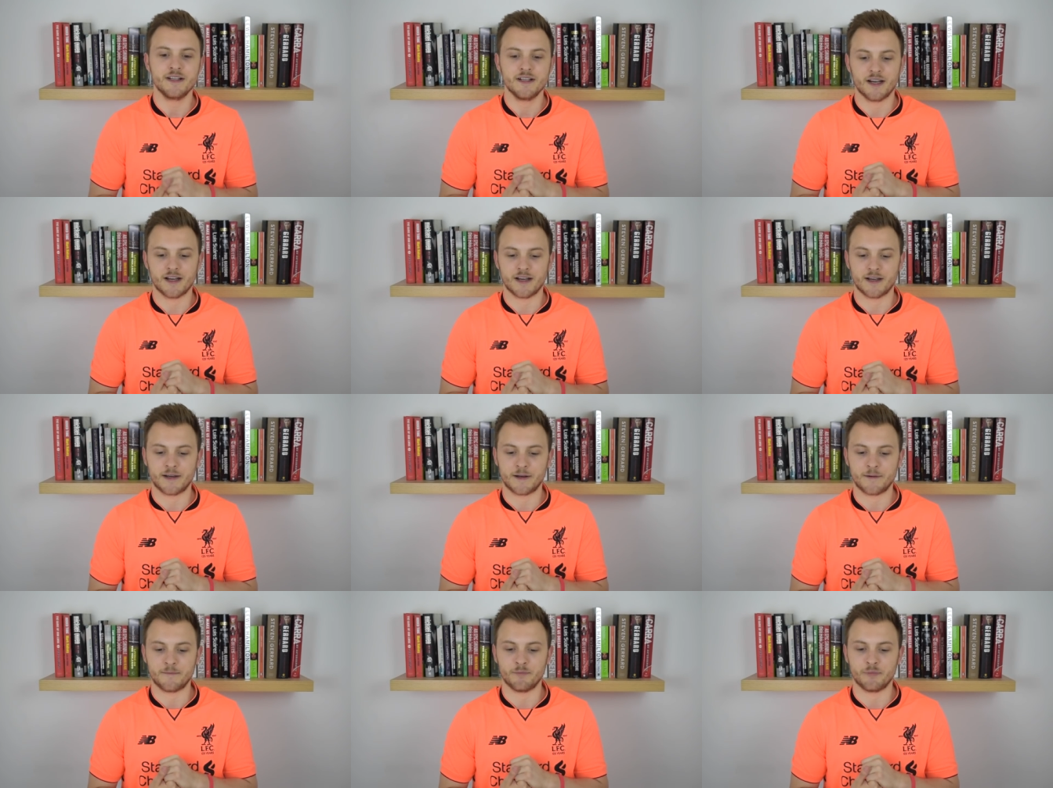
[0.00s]

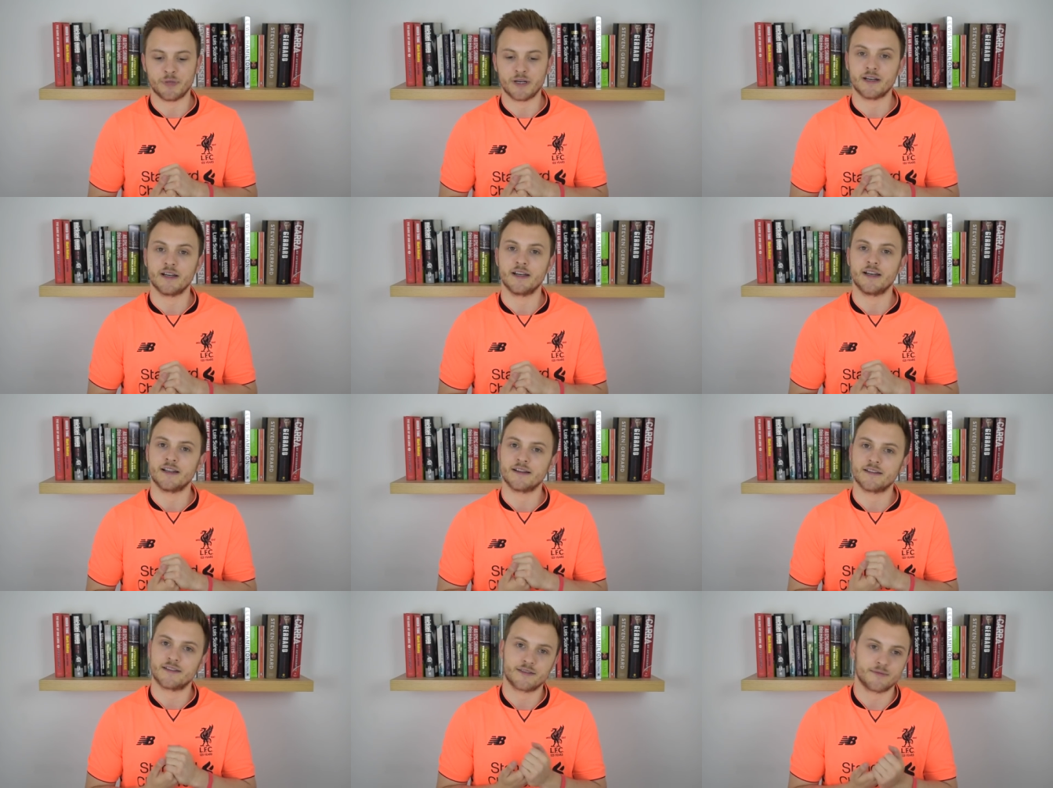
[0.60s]
um, but
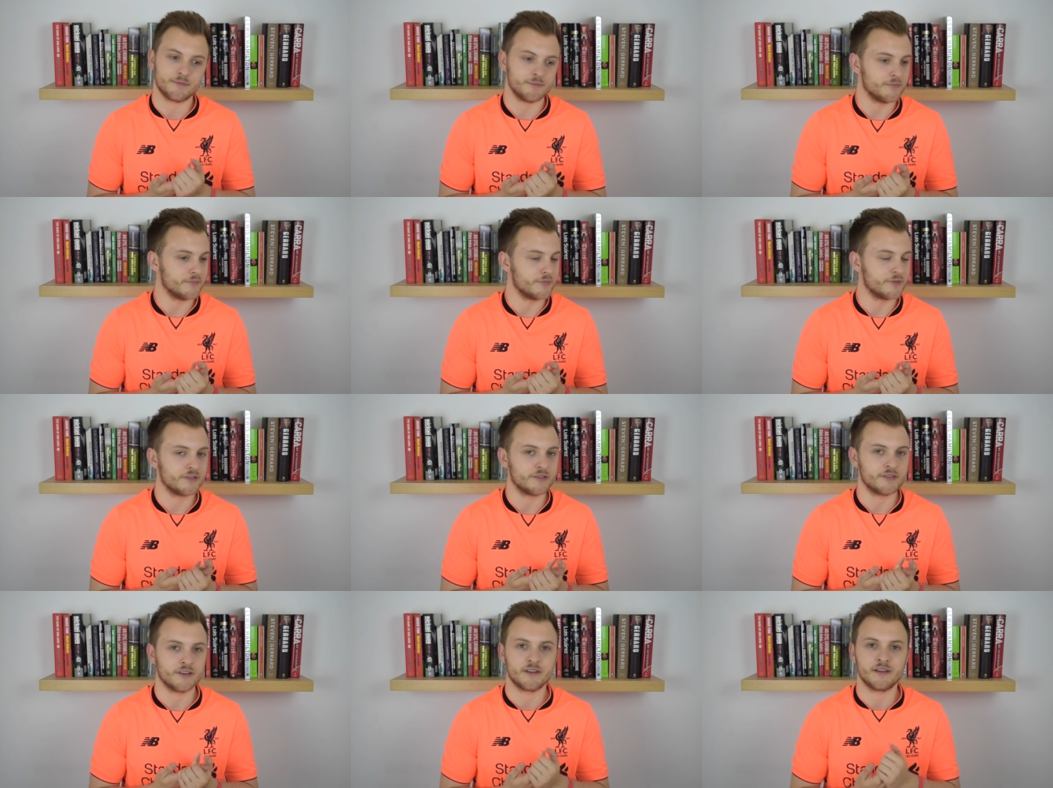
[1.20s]
it's
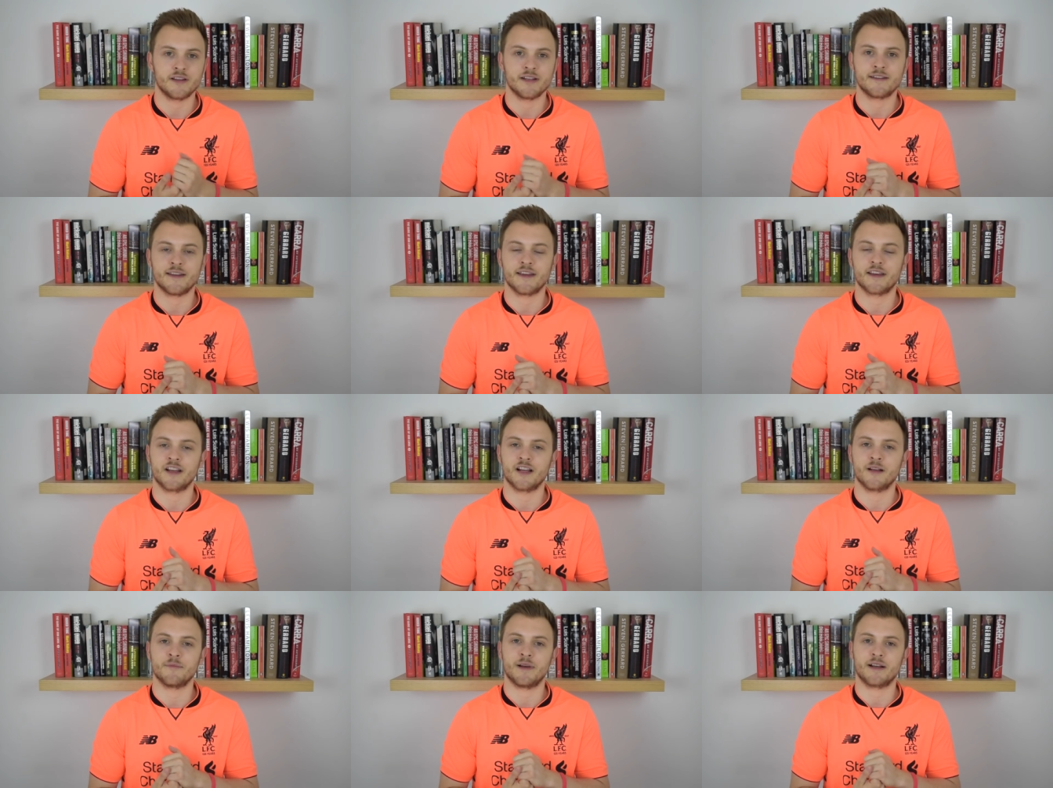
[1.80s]
suddenly
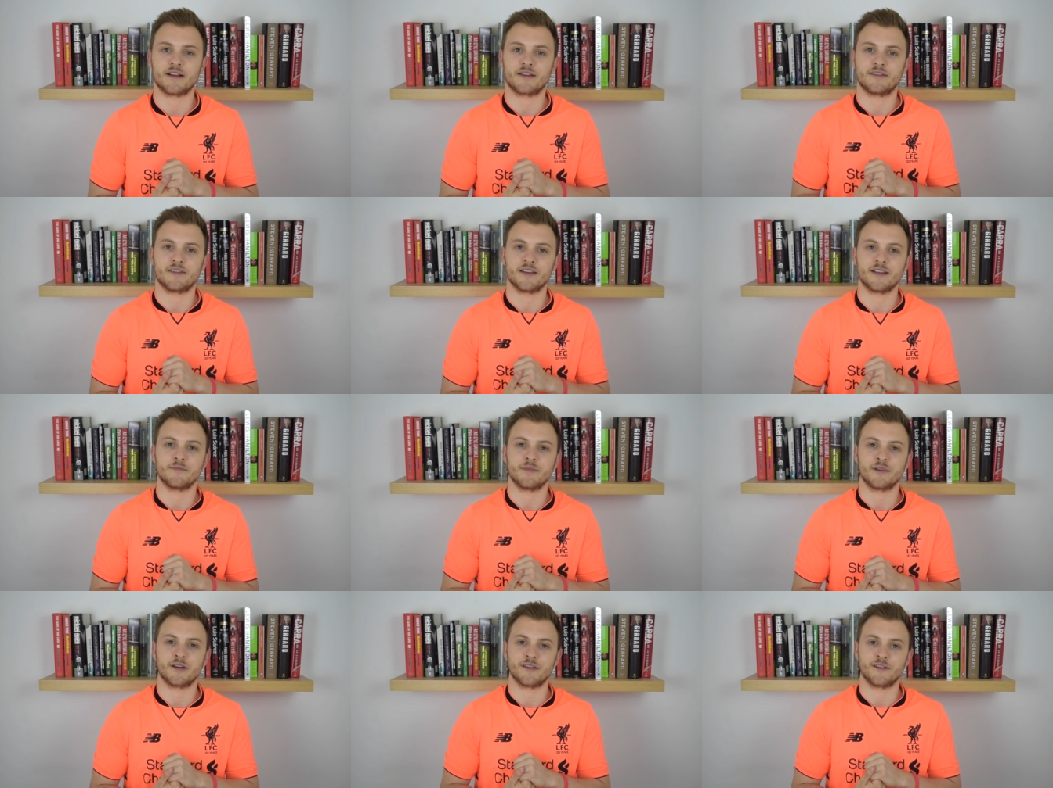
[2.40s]
taking a back
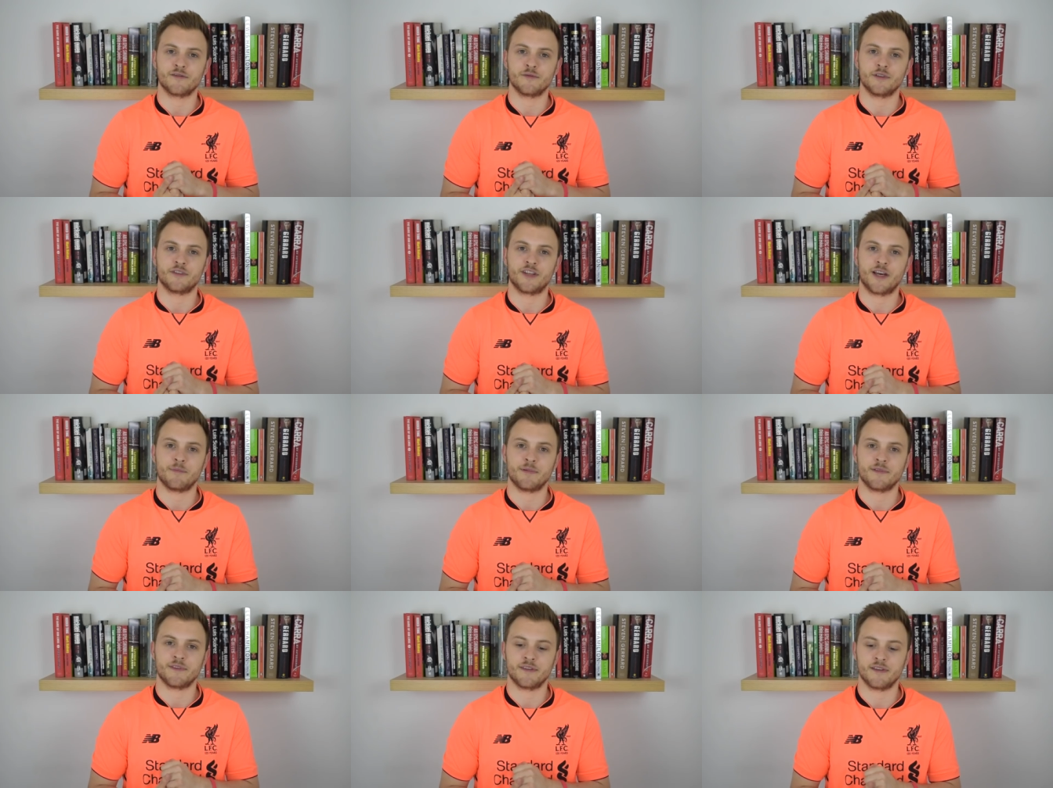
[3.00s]
seat because of what's
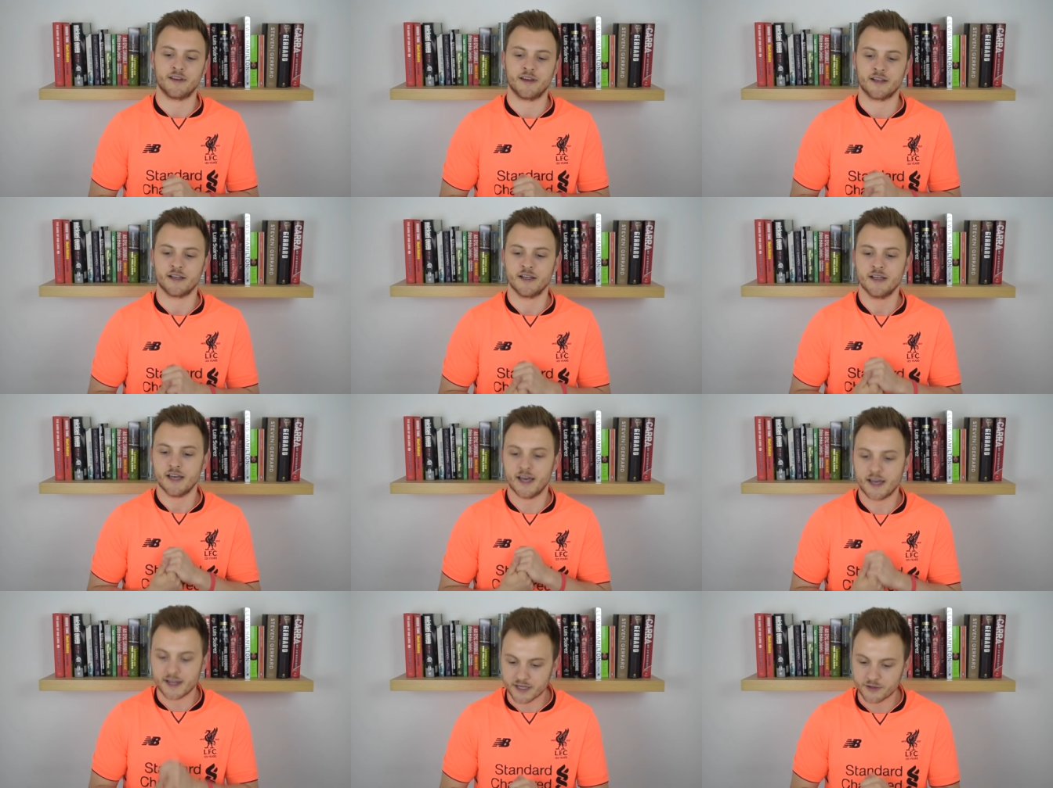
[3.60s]
happened today.
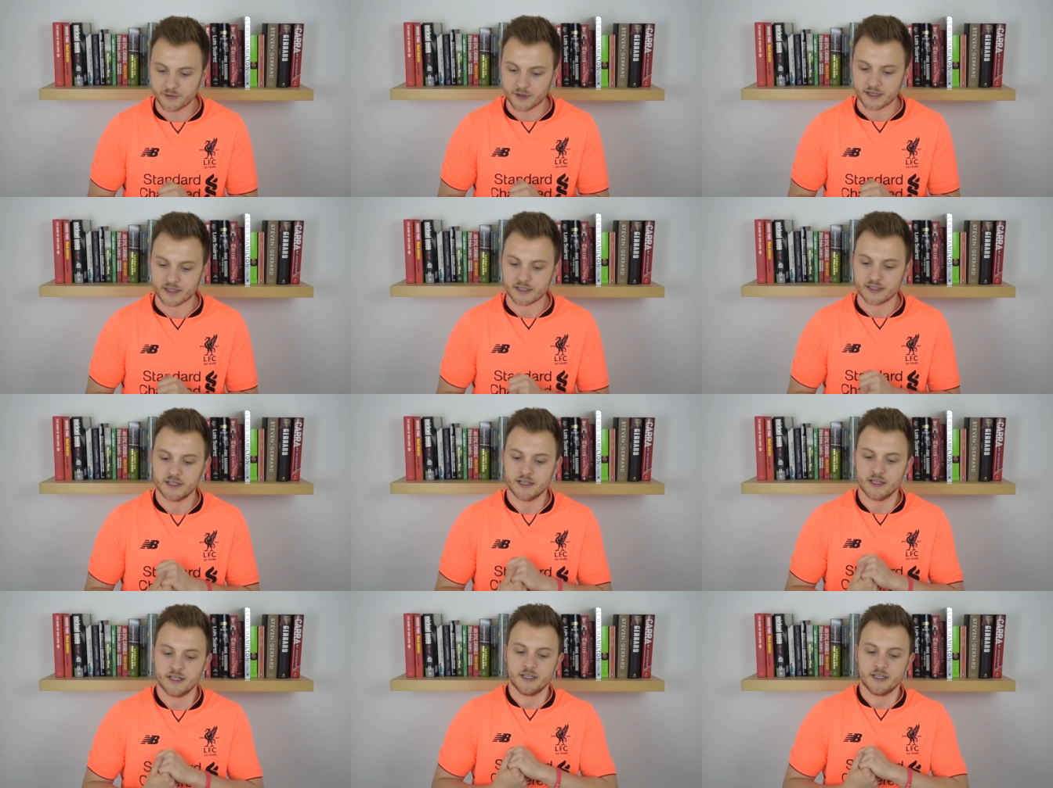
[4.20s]
Anyway,